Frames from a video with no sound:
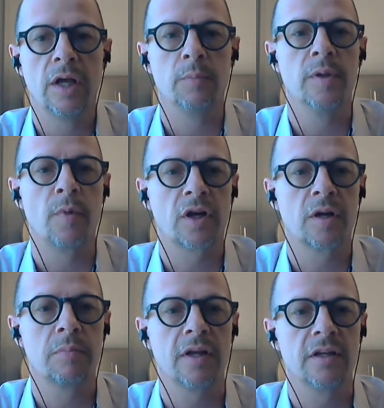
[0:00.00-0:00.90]
help the
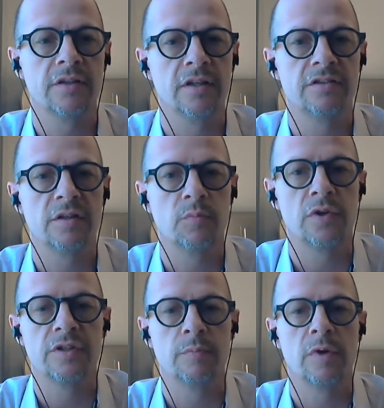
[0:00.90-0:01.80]
marketplace in a
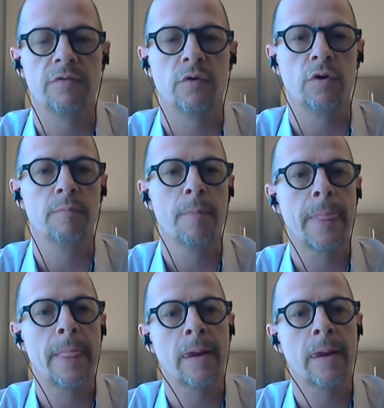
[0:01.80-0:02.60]
similar form?